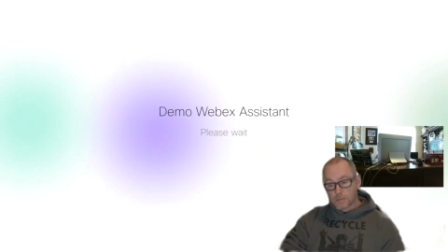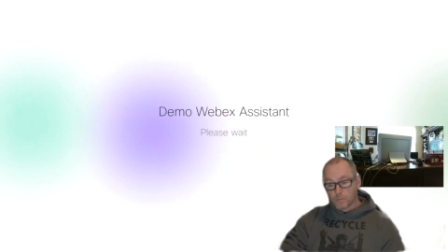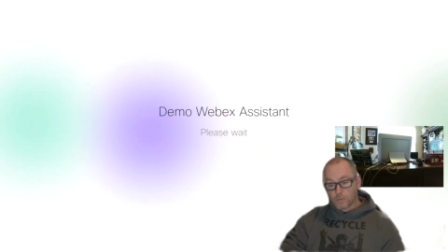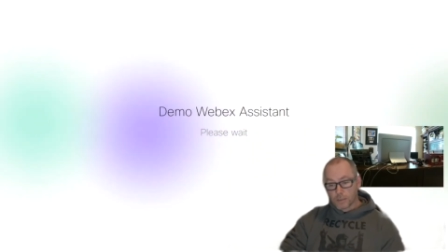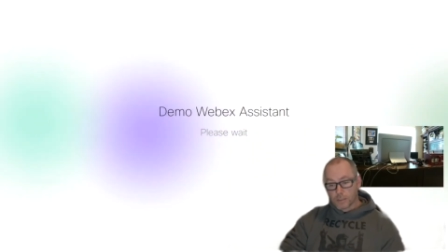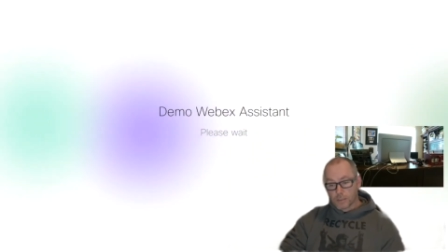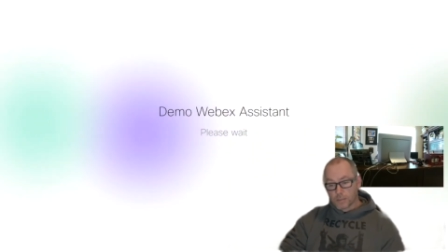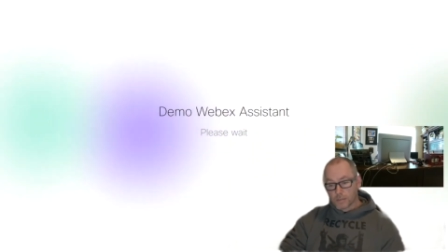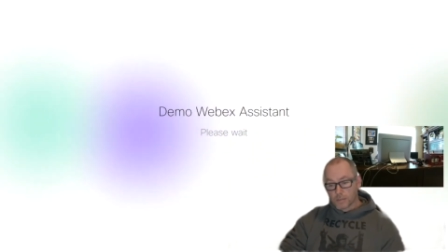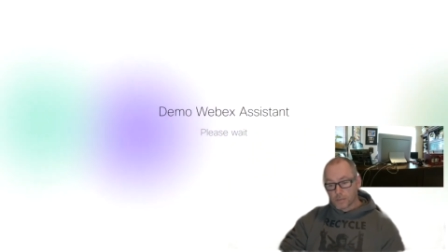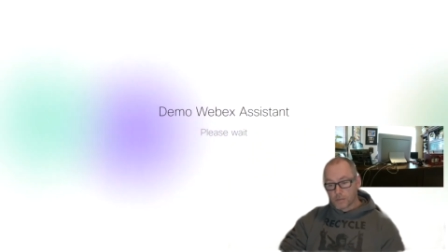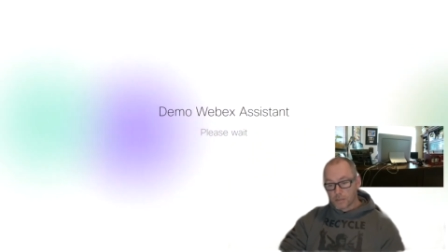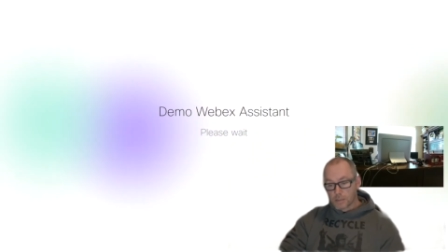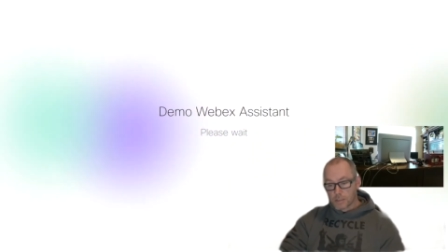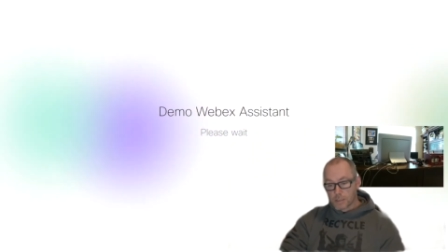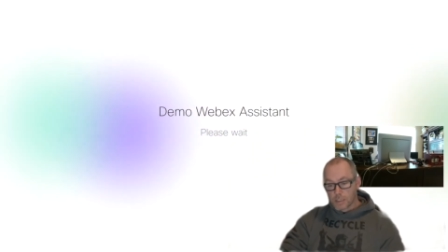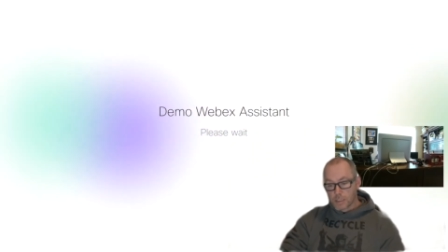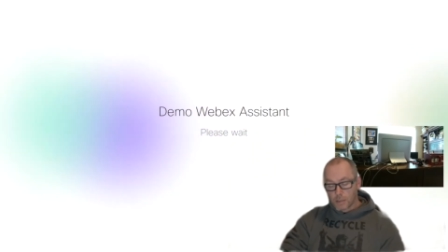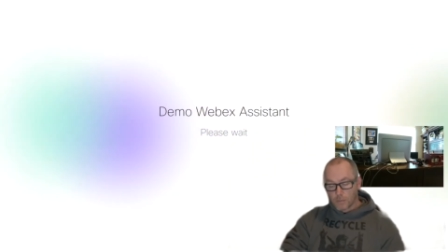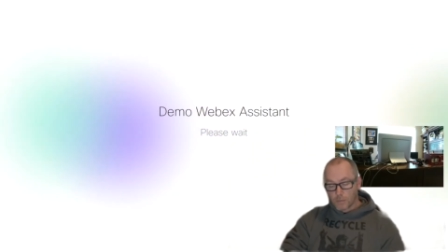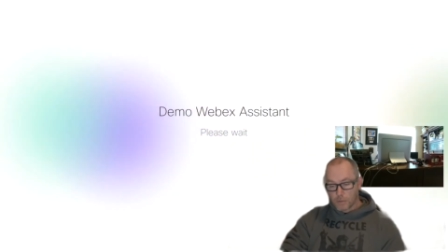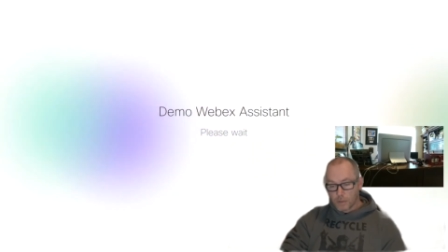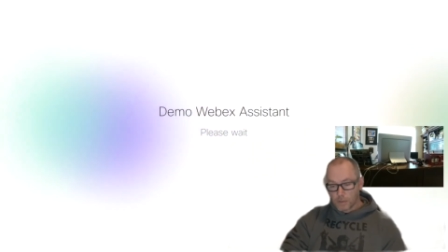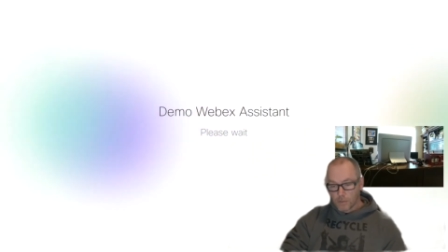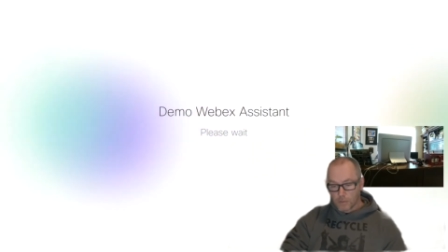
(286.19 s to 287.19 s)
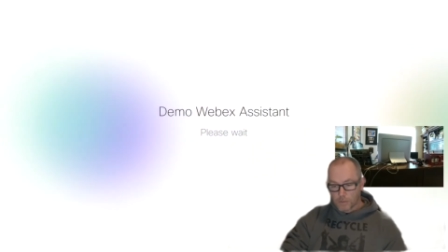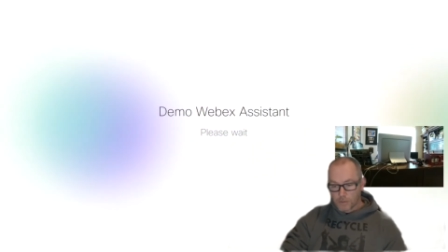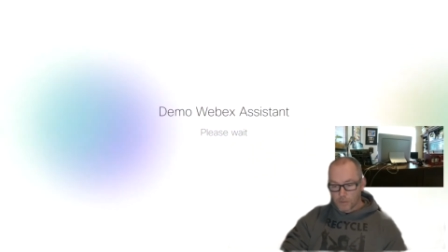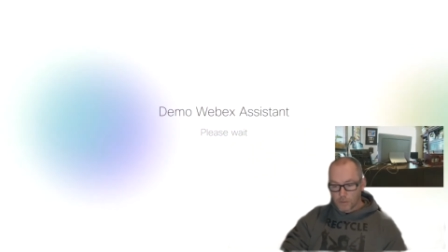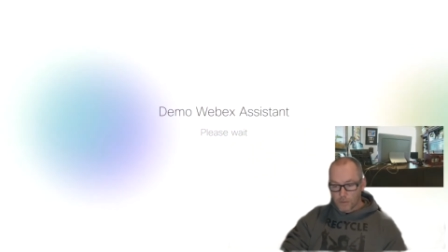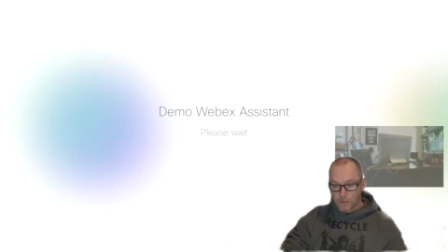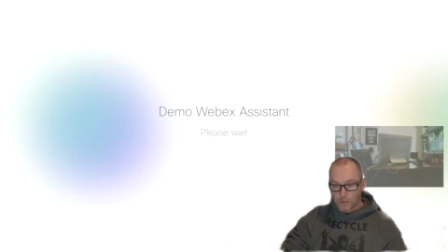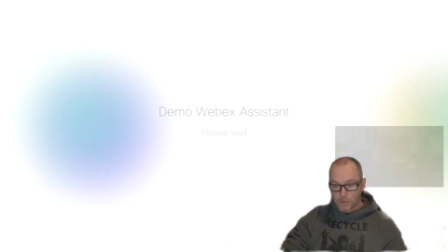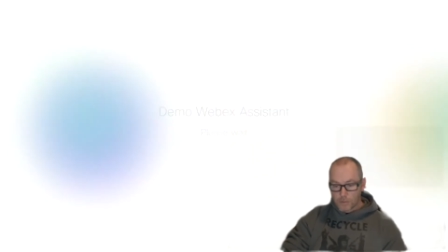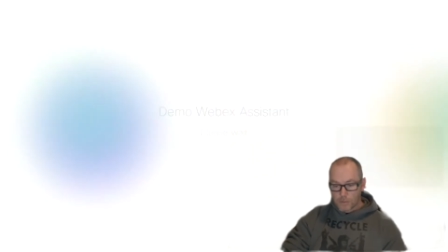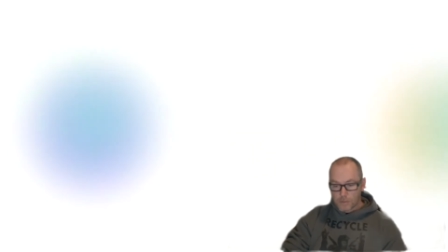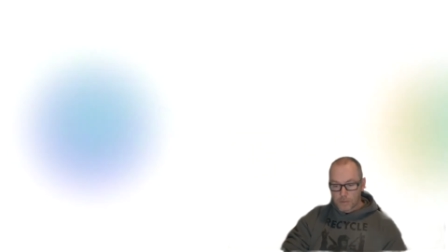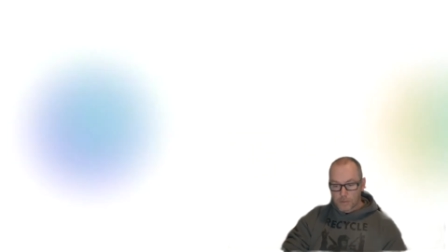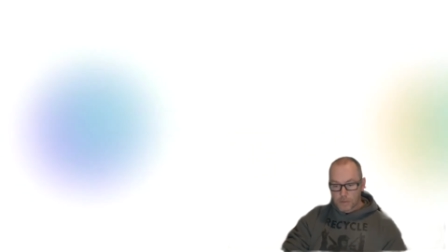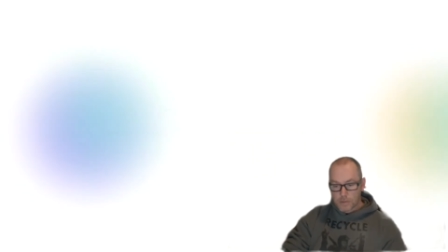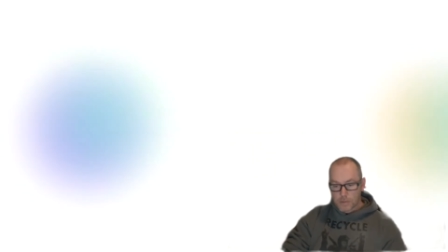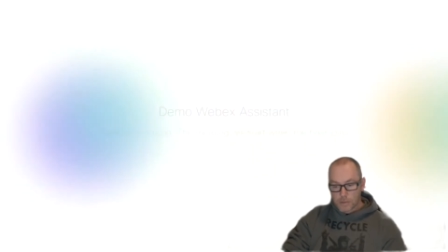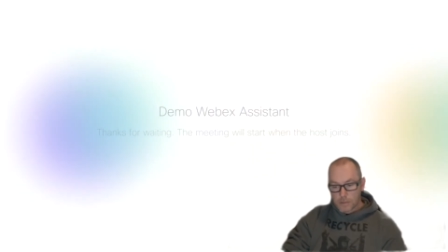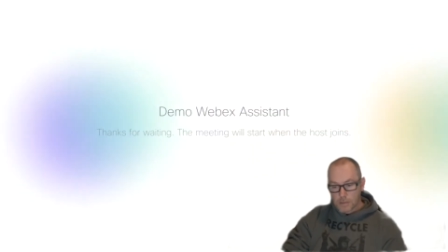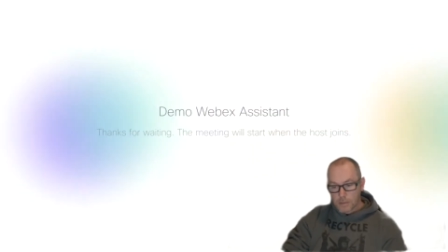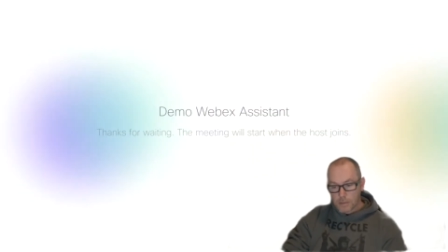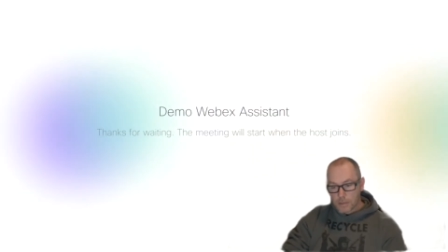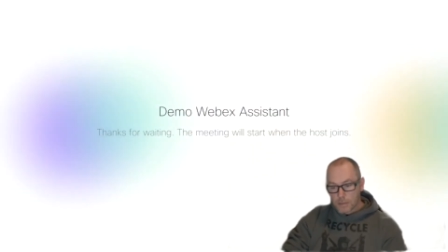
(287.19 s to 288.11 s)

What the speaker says: we're just going to say we're not the host.